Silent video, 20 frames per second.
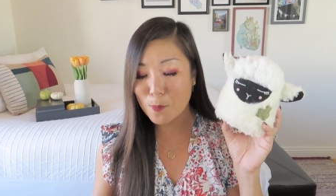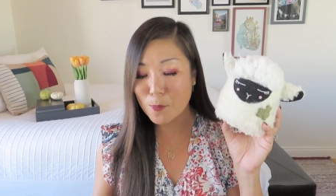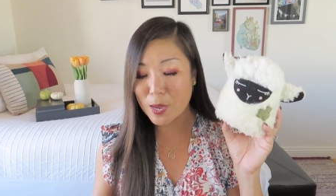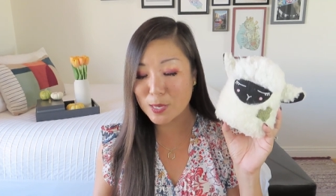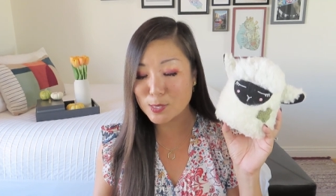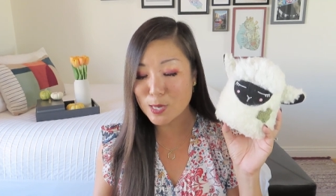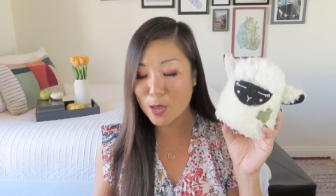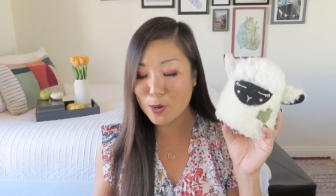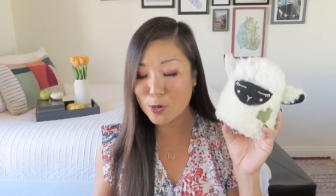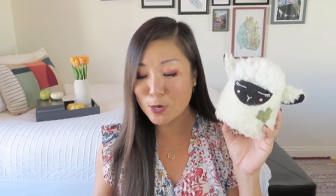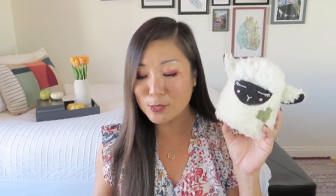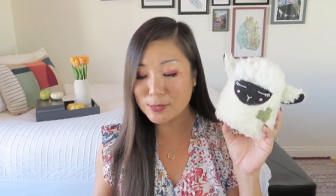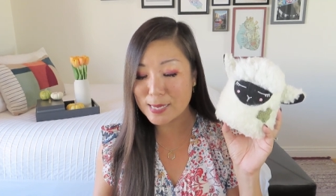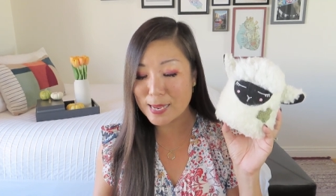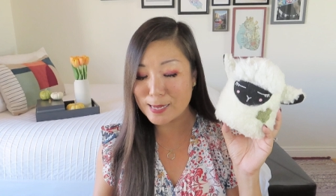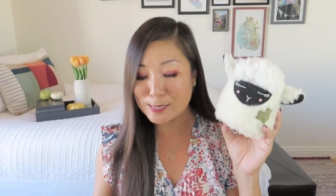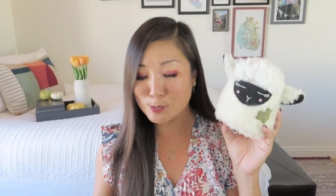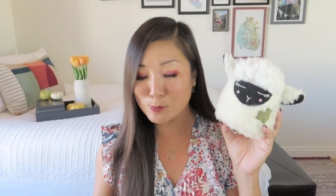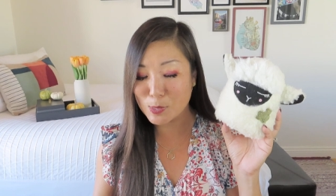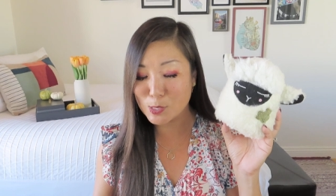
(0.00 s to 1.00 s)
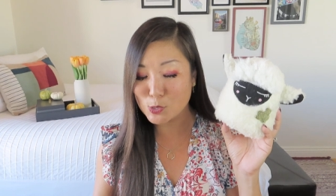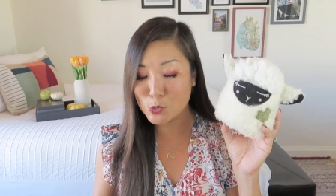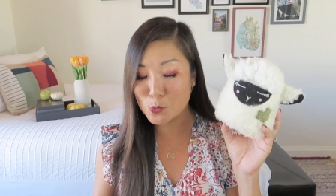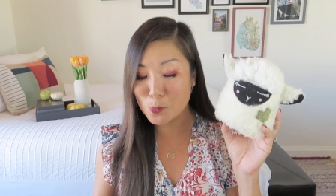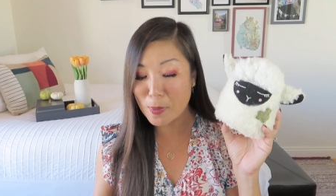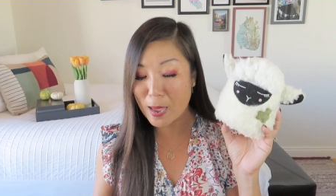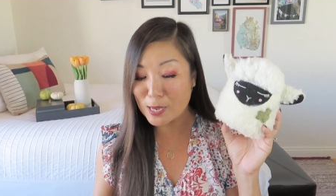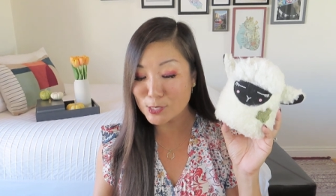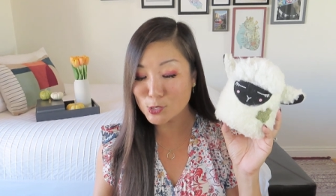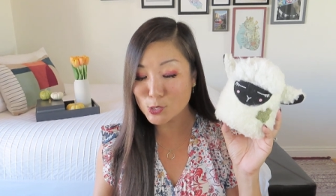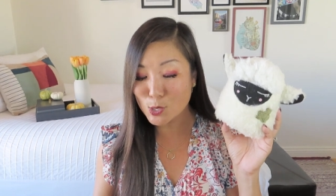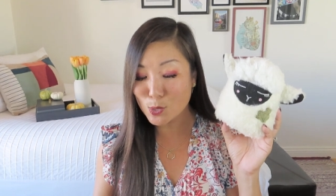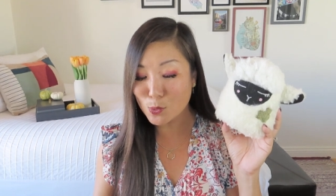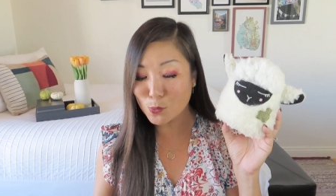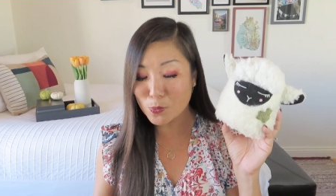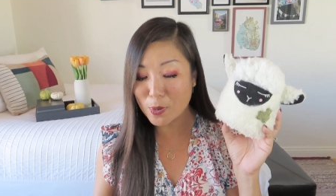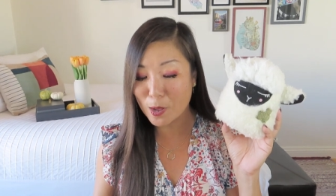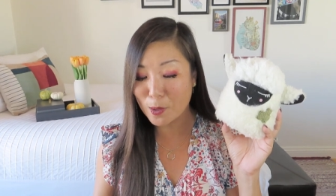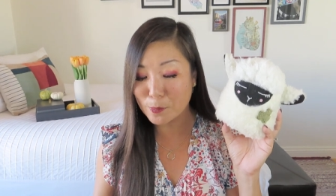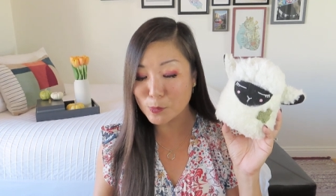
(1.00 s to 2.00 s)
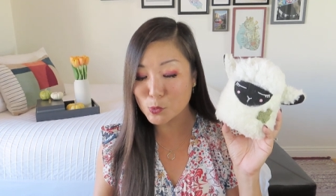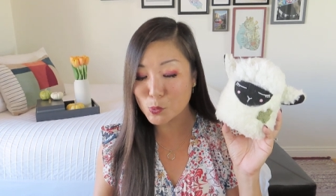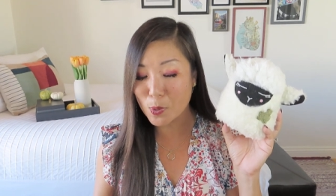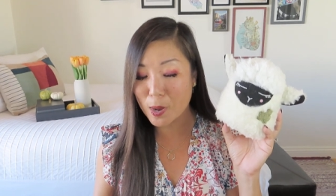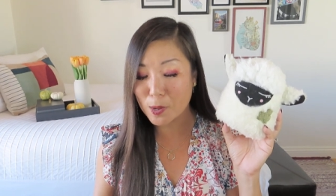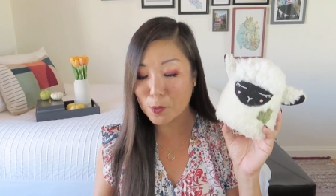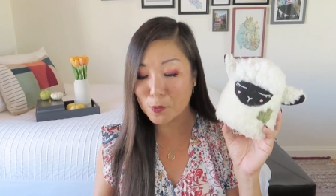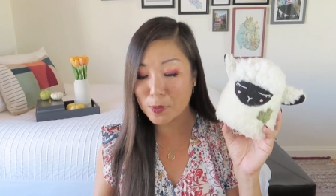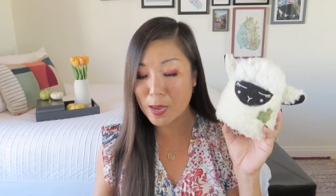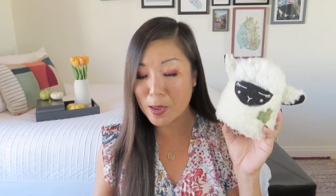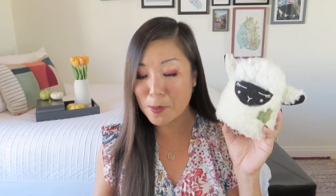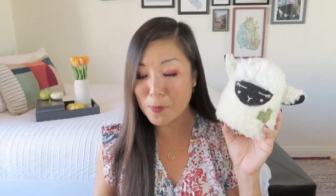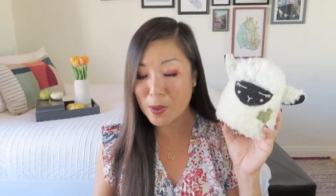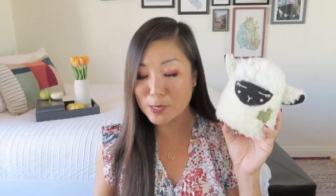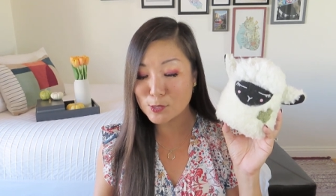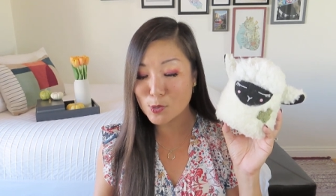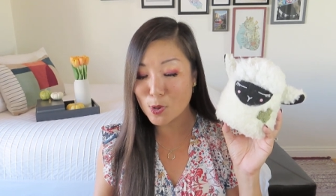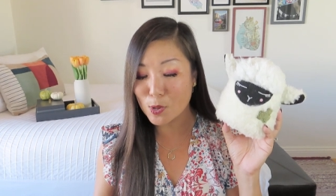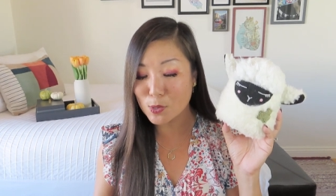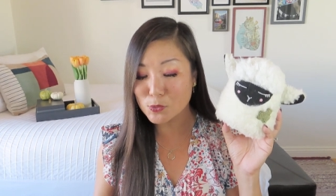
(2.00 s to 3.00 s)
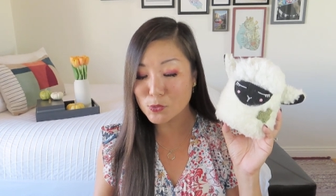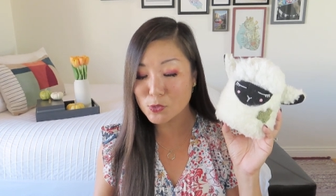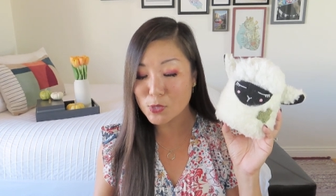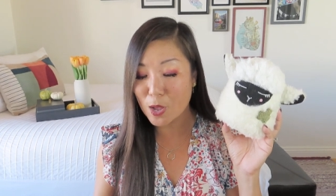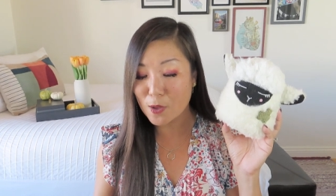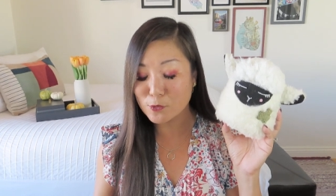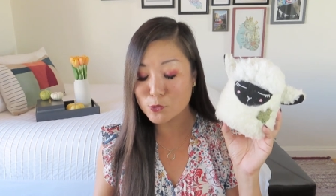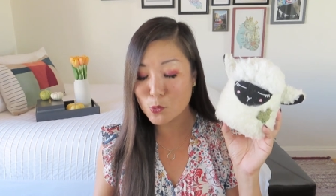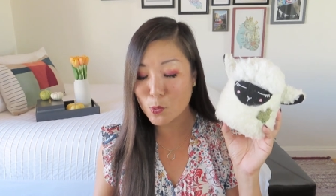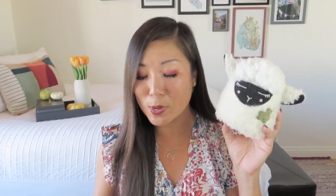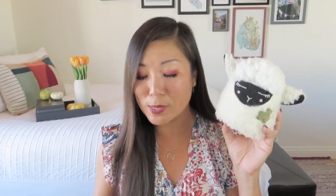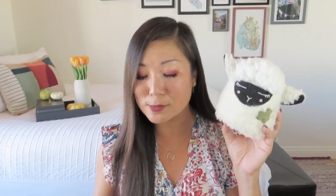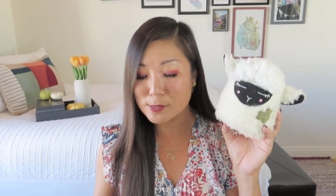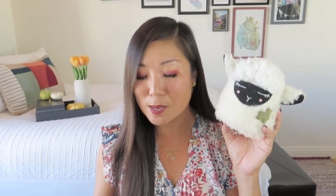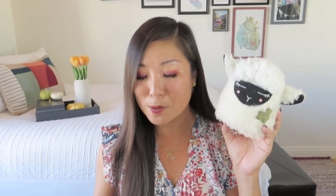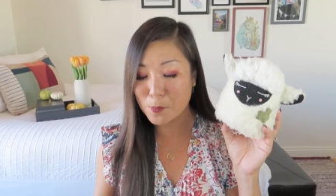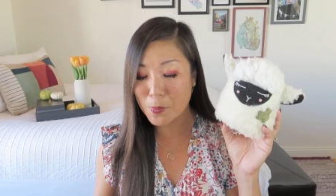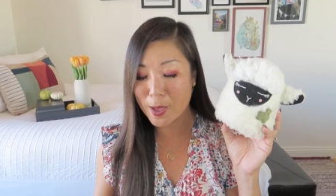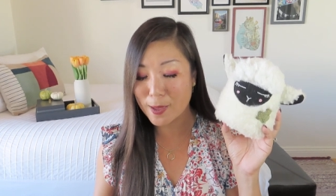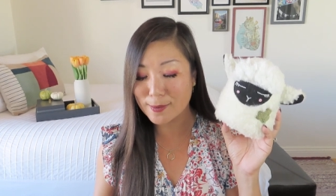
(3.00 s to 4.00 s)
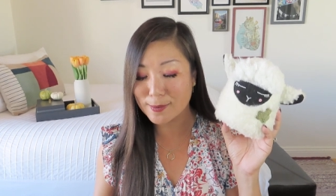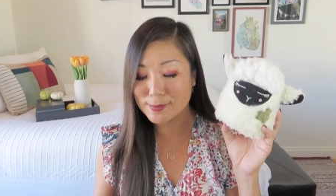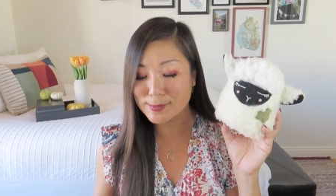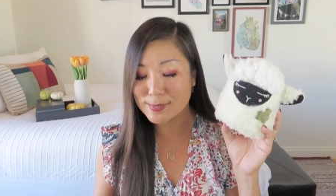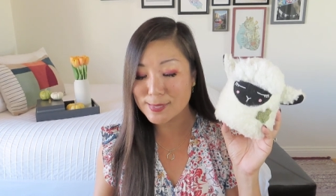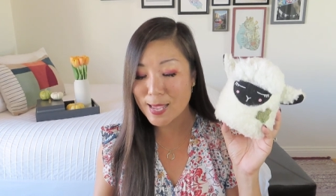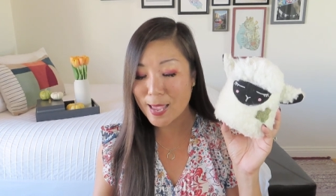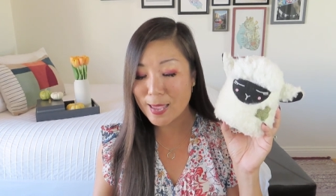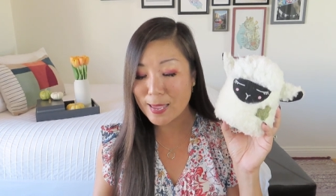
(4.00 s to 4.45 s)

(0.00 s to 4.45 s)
My daughter takes me to magical realms where I create my dolls, soft toys, and bonnets.